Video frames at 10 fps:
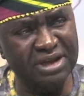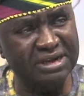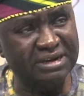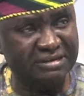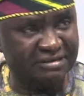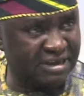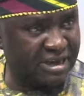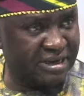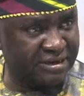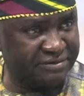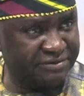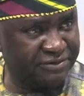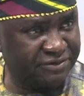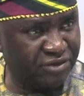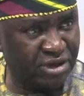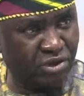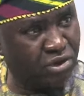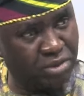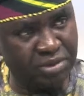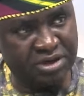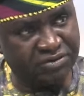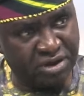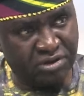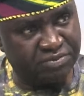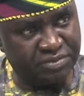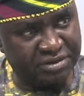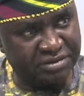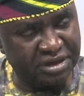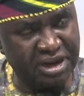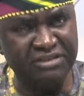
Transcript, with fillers: very critical for economic development.